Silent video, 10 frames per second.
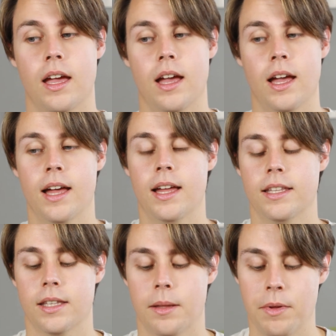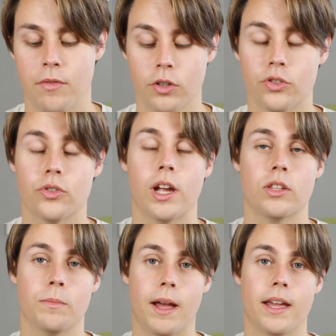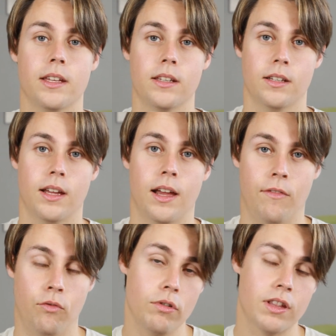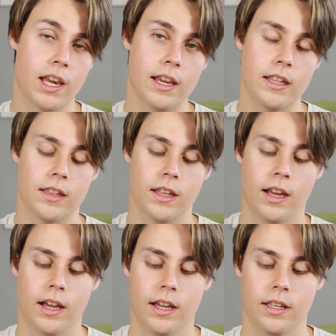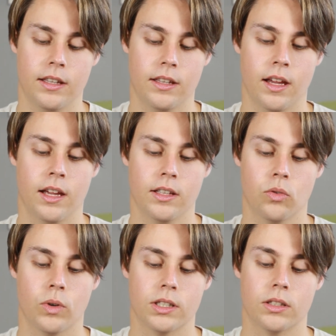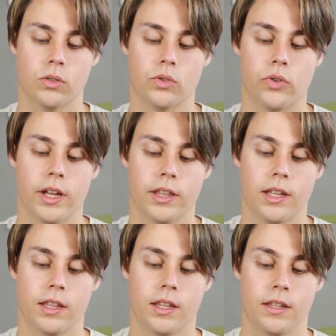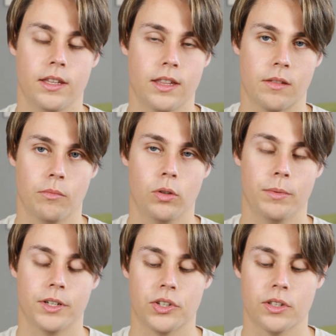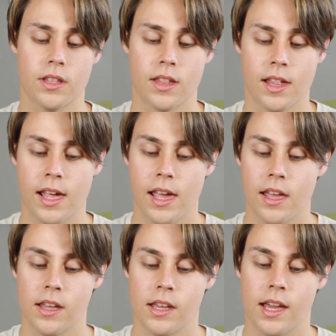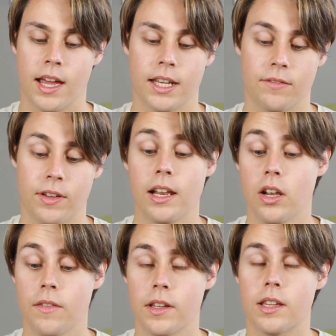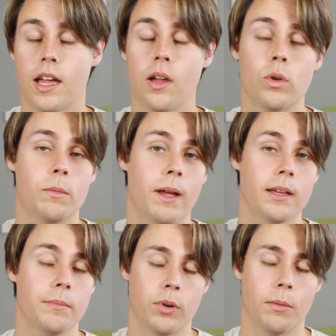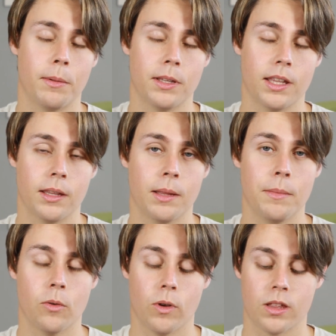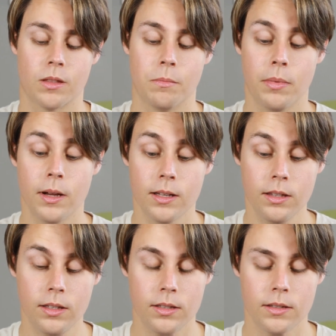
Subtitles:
And before try to buy a full size, I wanted to try this small version, and if I love it, I will buy probably the big ones, but